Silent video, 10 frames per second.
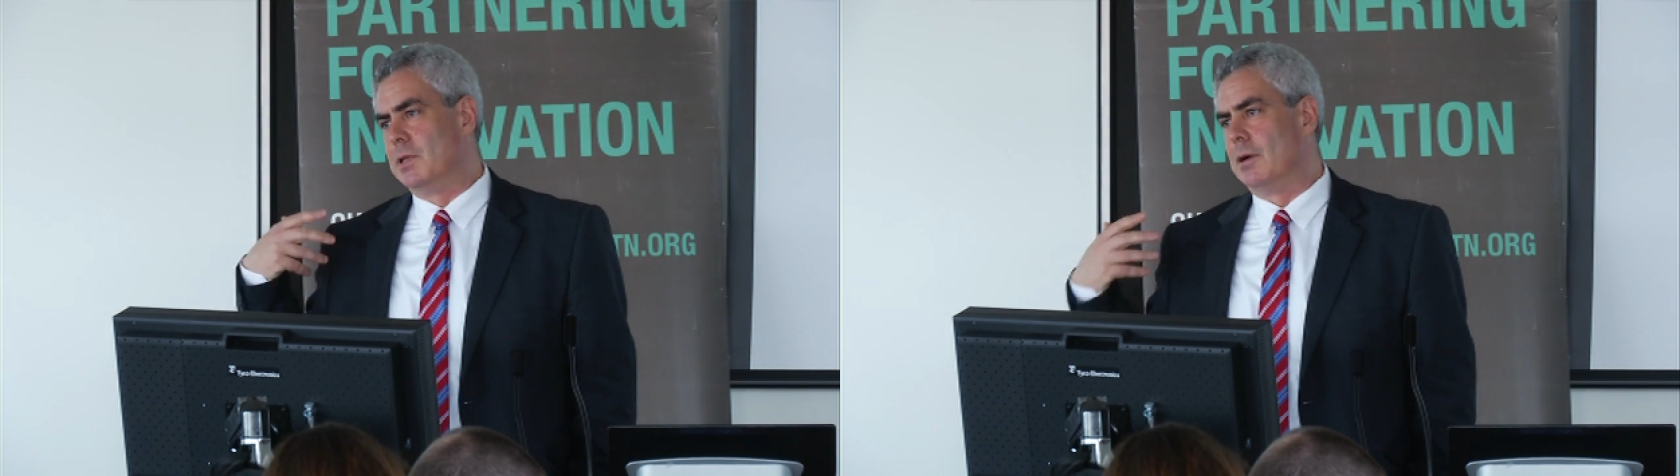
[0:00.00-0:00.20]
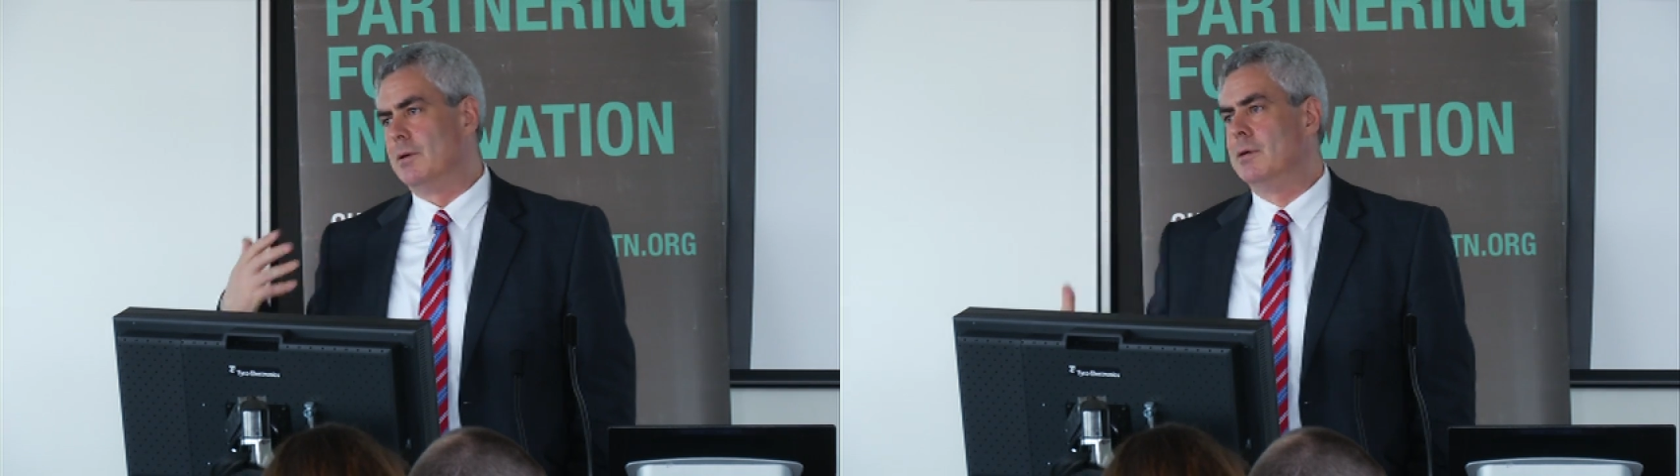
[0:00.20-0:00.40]

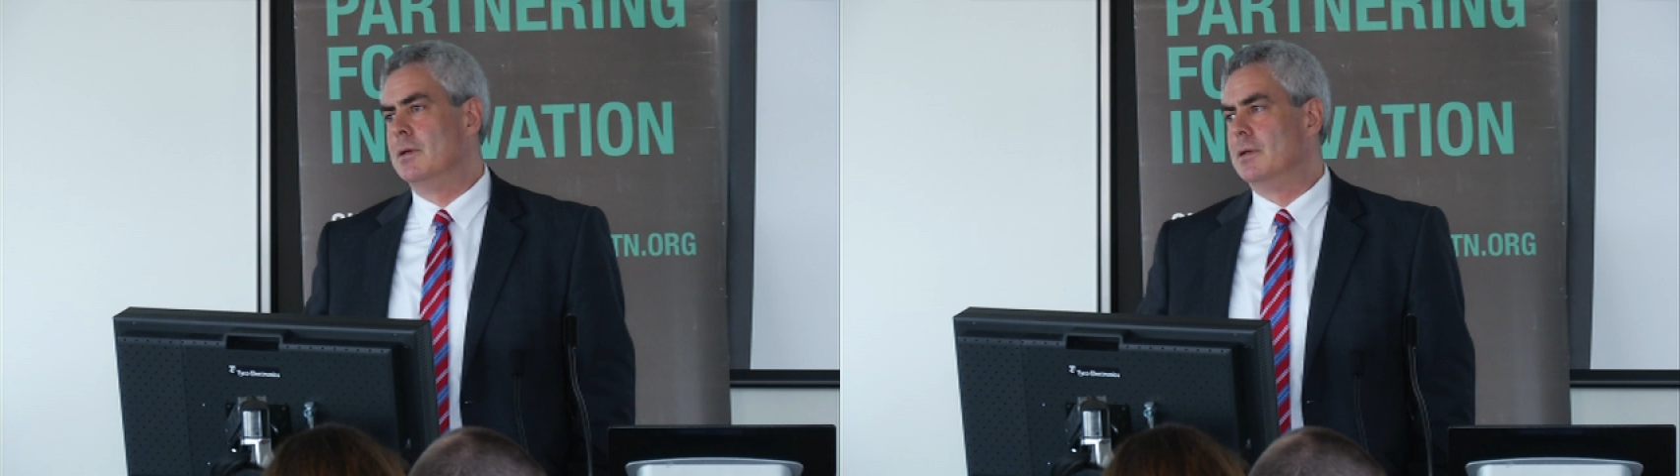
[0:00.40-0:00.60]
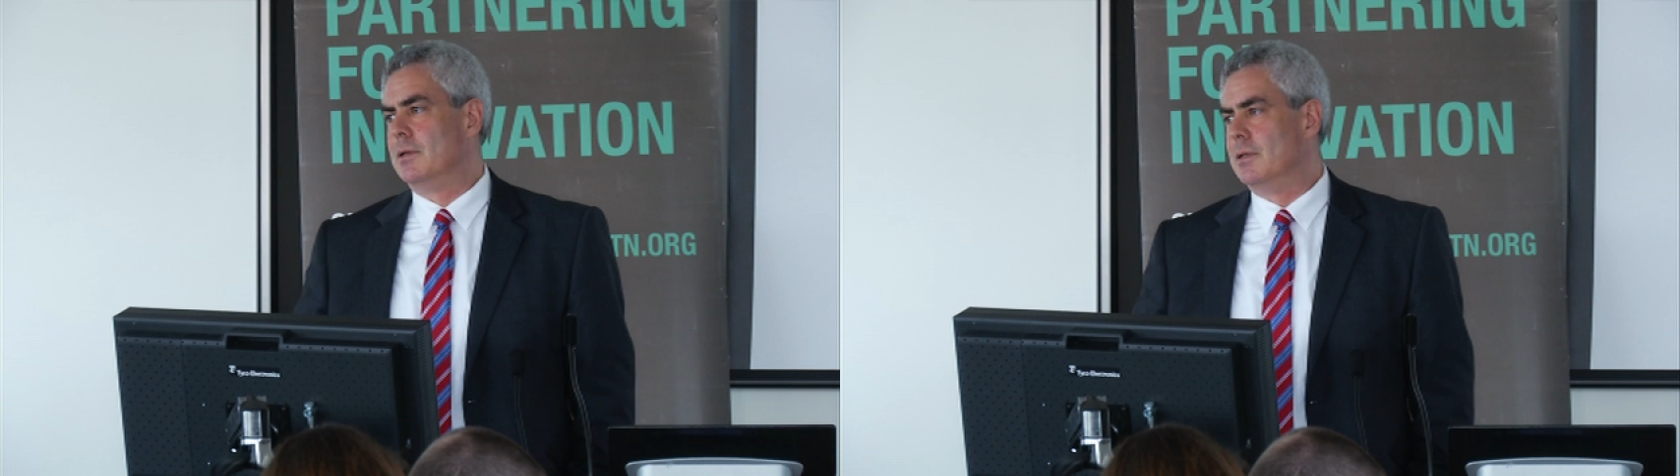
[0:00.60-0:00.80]

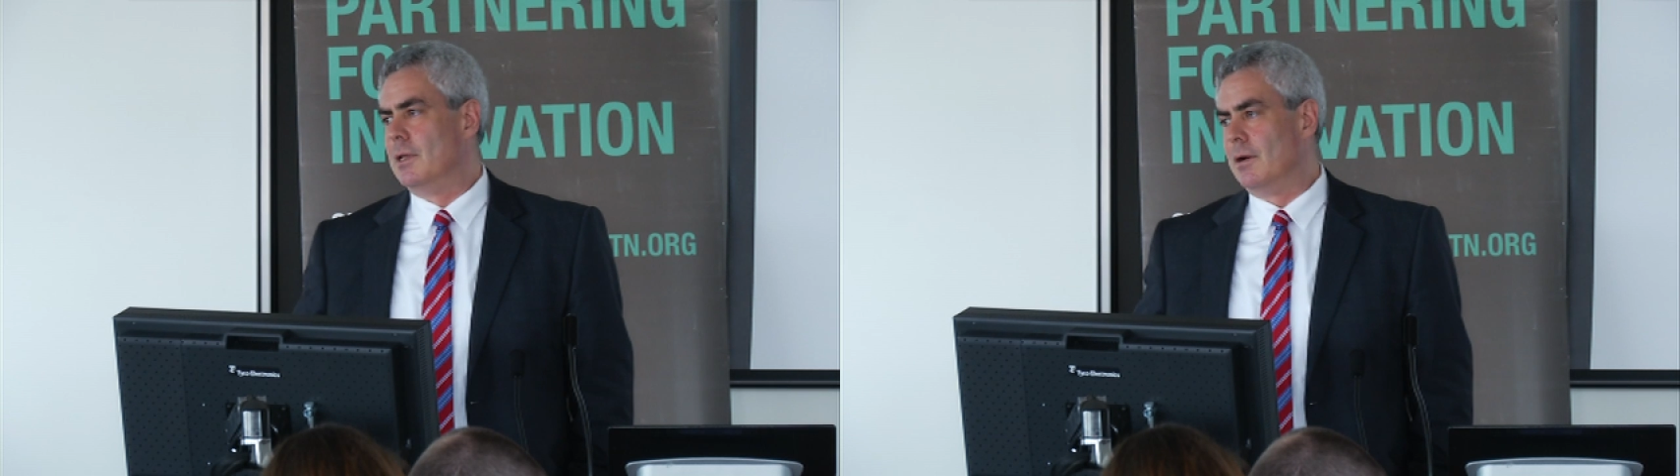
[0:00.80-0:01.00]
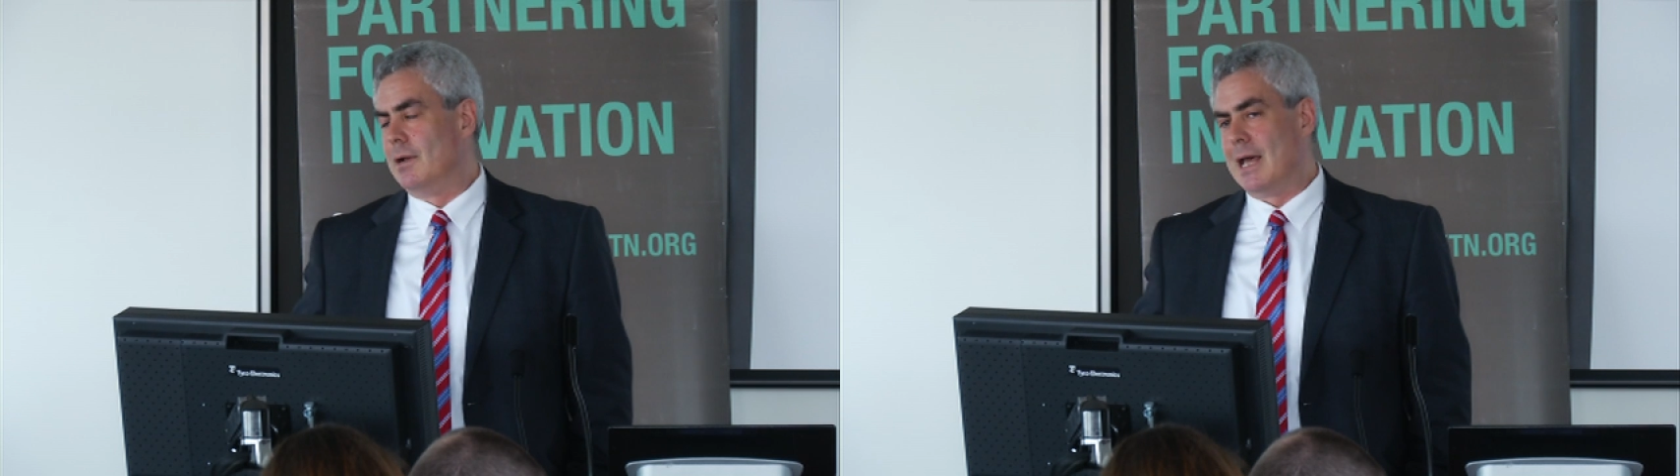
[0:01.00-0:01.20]

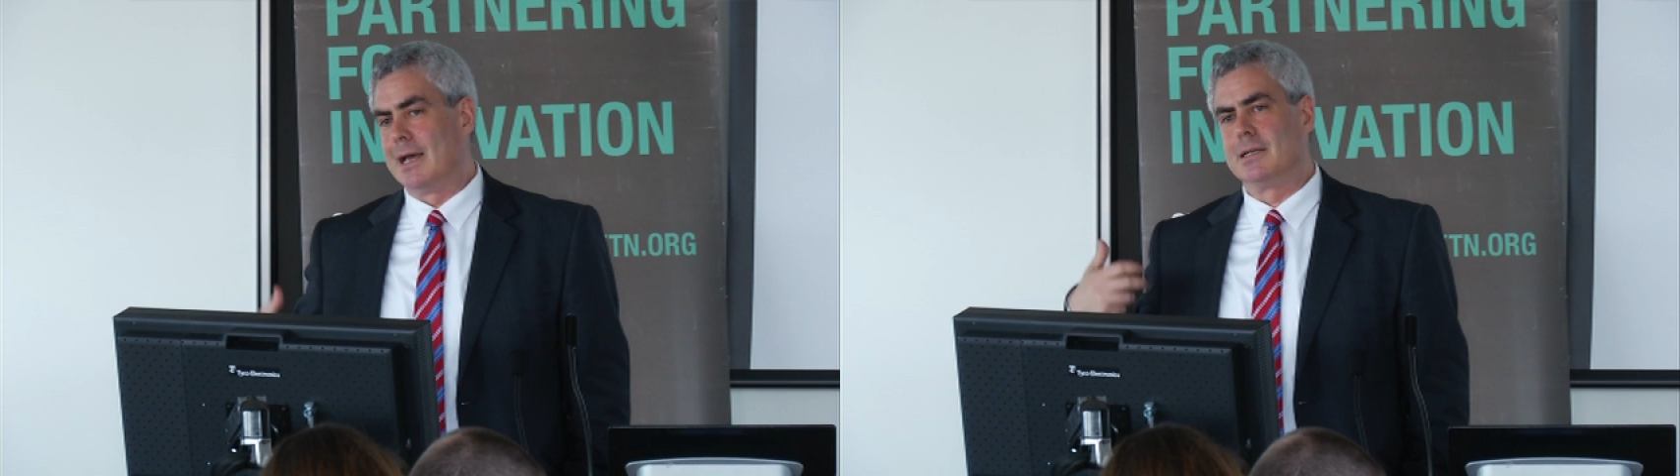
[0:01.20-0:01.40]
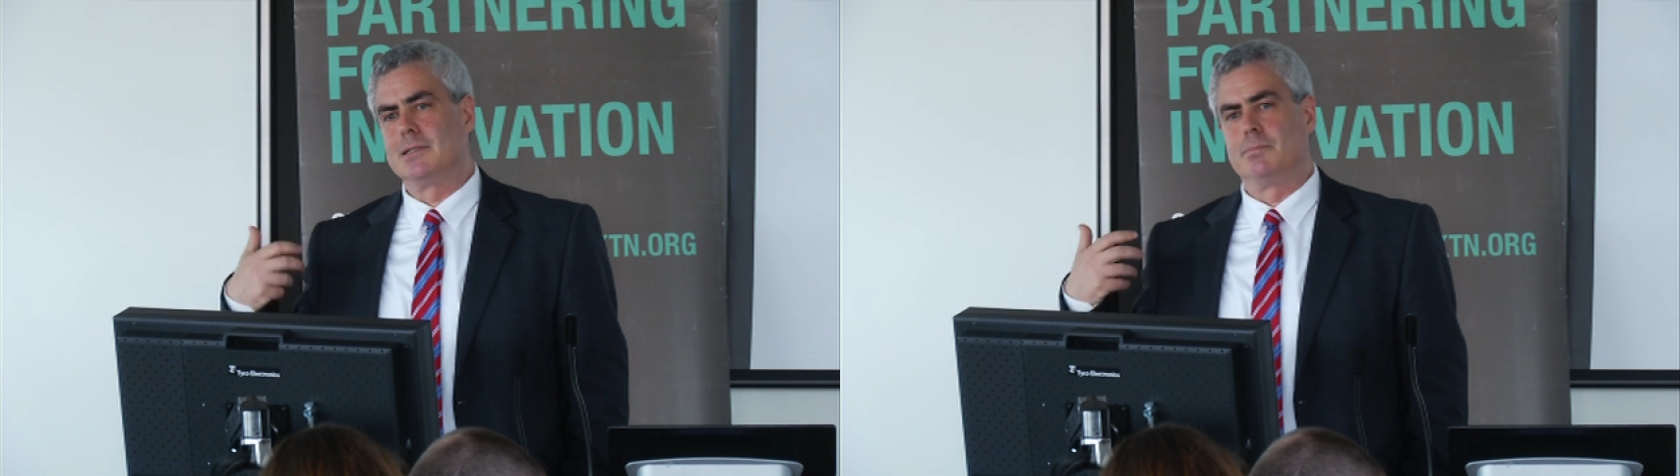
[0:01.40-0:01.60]
their
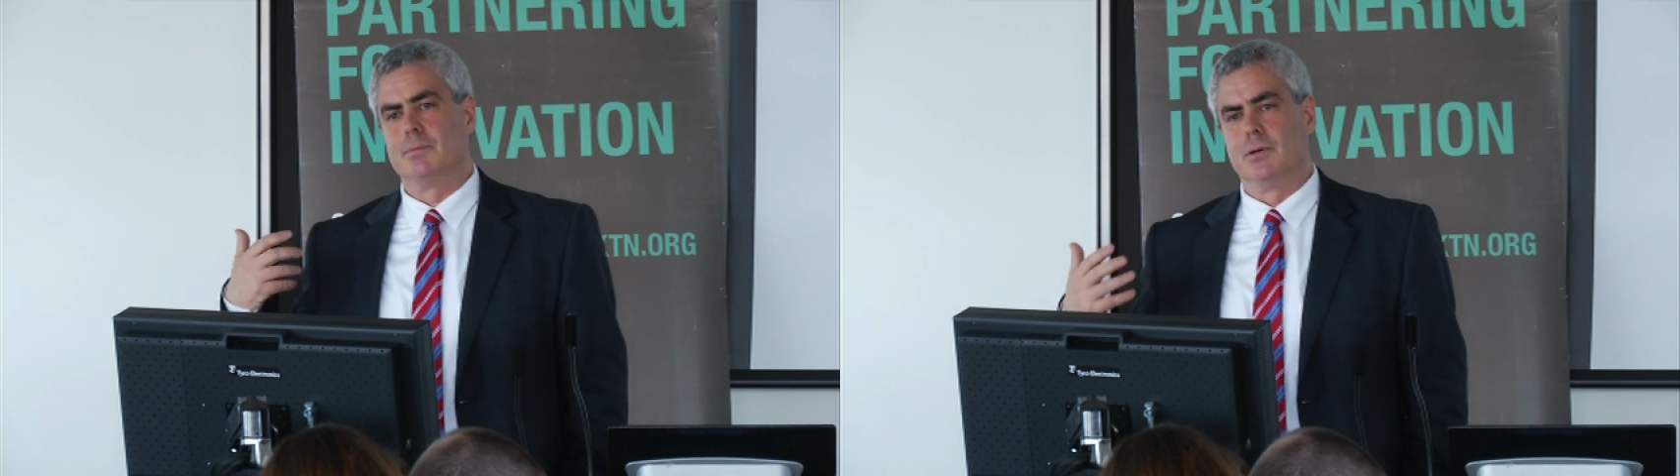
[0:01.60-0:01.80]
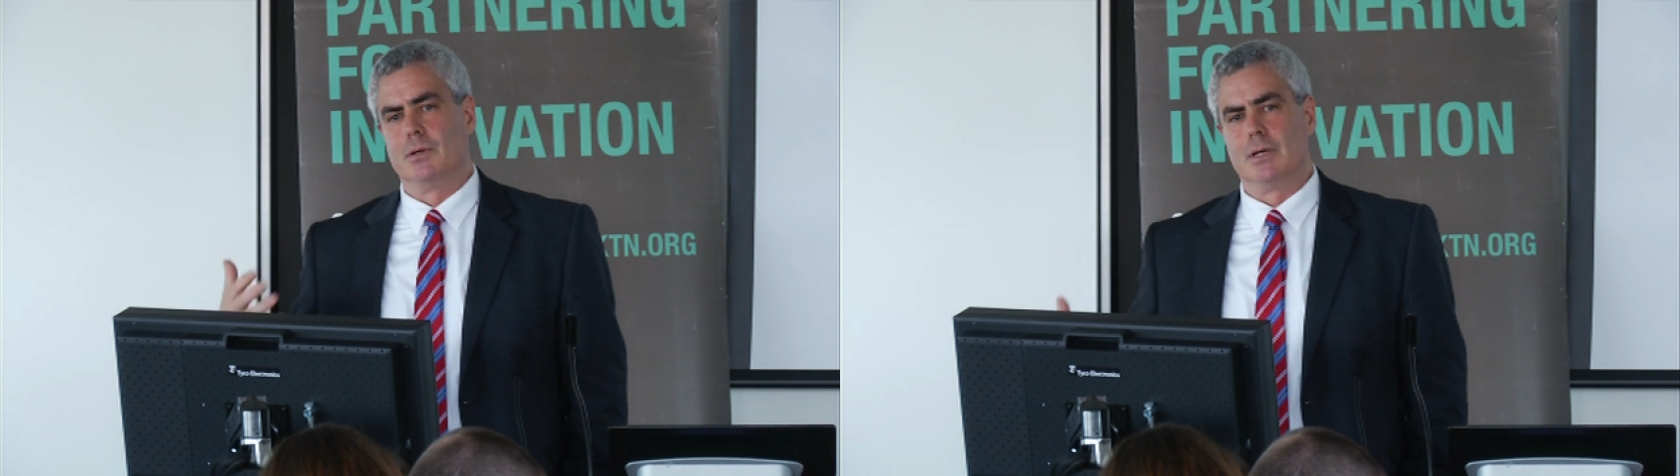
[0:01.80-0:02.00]
legs
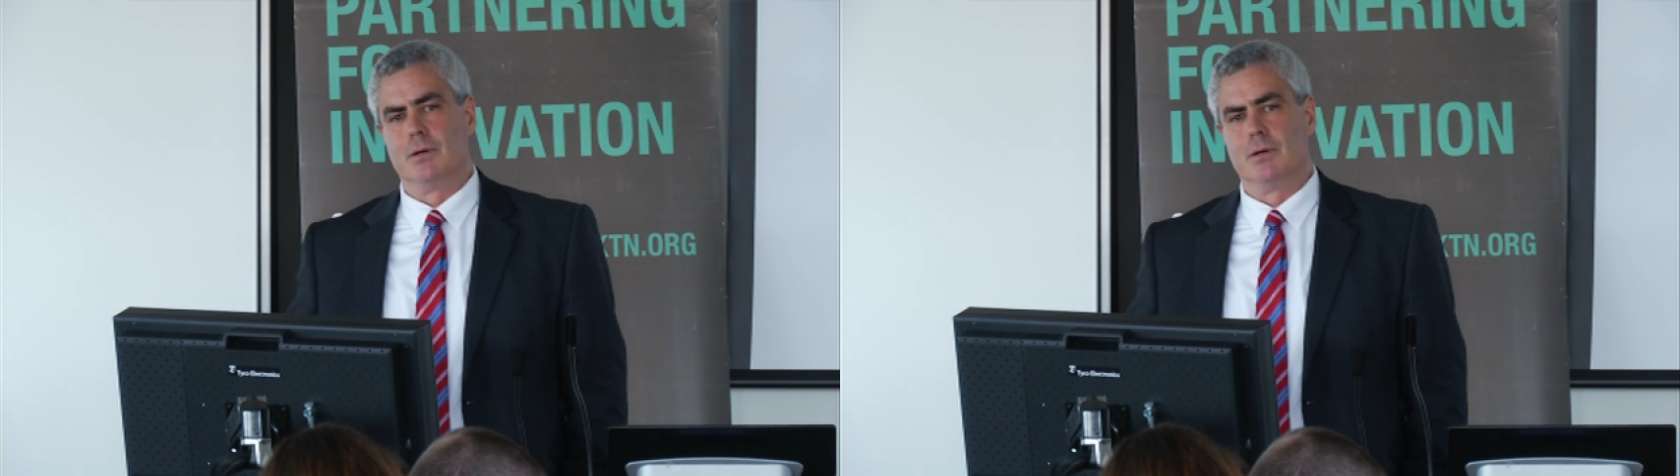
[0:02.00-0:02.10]
or